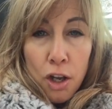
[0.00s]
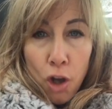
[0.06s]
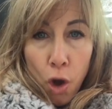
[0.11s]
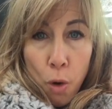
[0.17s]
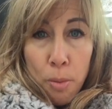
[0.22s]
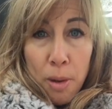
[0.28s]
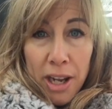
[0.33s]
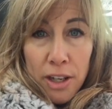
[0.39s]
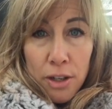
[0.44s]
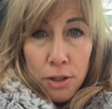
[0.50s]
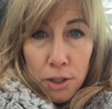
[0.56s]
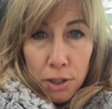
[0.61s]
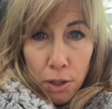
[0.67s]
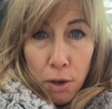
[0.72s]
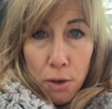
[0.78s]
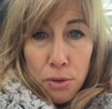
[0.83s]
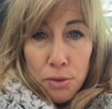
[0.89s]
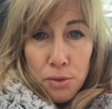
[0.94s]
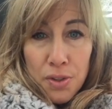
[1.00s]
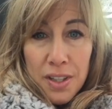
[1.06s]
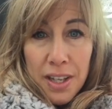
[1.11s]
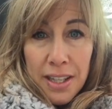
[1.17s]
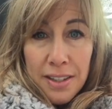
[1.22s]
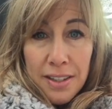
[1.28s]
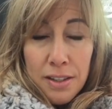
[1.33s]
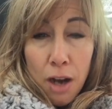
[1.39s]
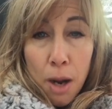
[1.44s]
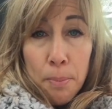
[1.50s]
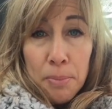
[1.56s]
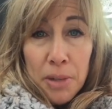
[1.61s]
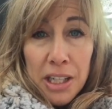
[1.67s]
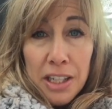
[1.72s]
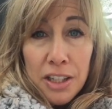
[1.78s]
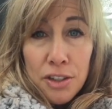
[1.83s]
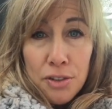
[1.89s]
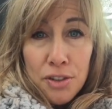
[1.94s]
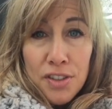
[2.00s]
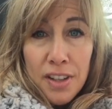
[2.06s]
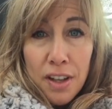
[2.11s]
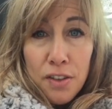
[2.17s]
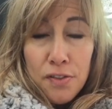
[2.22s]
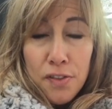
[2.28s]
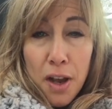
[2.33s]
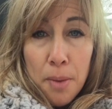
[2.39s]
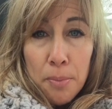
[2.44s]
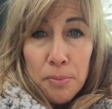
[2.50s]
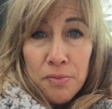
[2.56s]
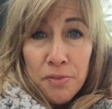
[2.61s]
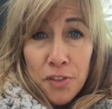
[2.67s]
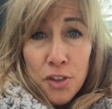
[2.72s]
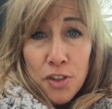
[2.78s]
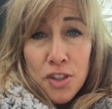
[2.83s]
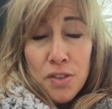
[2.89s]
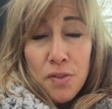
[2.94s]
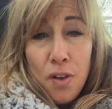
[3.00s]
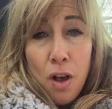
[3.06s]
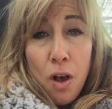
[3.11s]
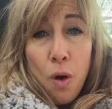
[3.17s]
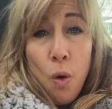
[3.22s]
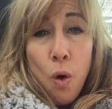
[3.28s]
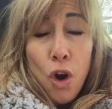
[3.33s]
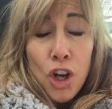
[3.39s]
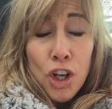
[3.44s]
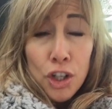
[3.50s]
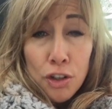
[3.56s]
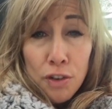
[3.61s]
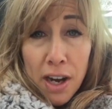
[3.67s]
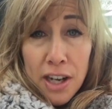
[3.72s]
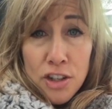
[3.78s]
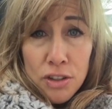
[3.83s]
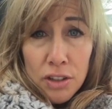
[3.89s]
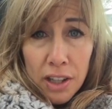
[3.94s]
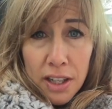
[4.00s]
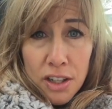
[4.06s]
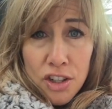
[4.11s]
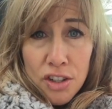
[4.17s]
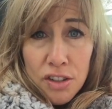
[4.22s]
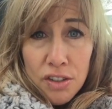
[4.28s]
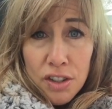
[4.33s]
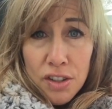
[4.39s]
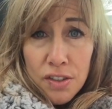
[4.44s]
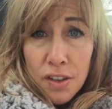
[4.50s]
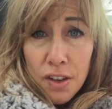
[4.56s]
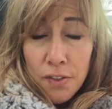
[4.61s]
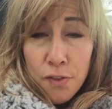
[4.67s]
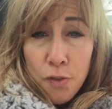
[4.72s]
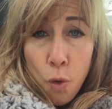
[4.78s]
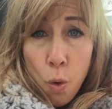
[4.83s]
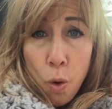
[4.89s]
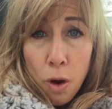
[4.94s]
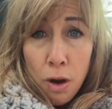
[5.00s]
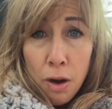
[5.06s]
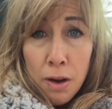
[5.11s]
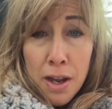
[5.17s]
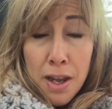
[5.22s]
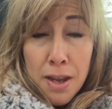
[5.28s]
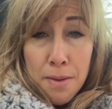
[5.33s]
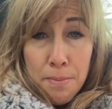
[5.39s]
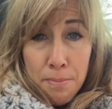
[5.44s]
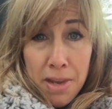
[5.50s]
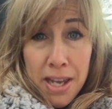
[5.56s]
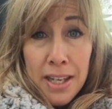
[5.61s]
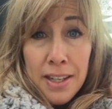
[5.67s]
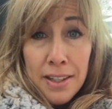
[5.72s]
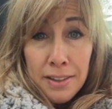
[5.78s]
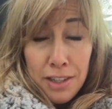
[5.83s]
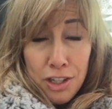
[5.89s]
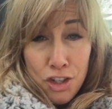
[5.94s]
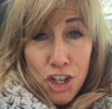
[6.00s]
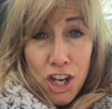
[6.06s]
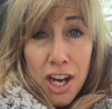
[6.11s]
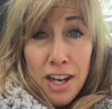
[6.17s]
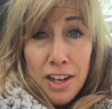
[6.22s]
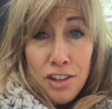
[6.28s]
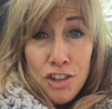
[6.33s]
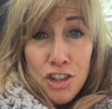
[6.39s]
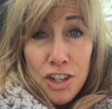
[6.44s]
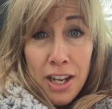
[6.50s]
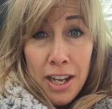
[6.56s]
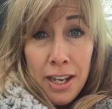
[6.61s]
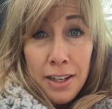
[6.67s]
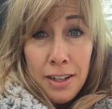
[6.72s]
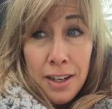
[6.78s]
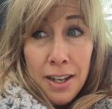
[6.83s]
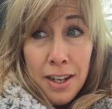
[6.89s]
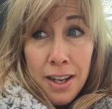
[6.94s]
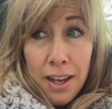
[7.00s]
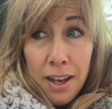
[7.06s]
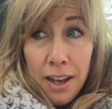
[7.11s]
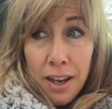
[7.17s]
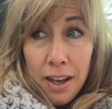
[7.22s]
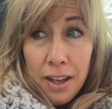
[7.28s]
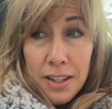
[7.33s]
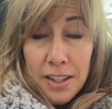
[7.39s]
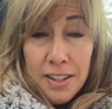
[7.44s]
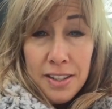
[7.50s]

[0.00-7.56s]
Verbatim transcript: go buy your clothes and stop beating yourself up. And first of all, congratulations for making the change and uh,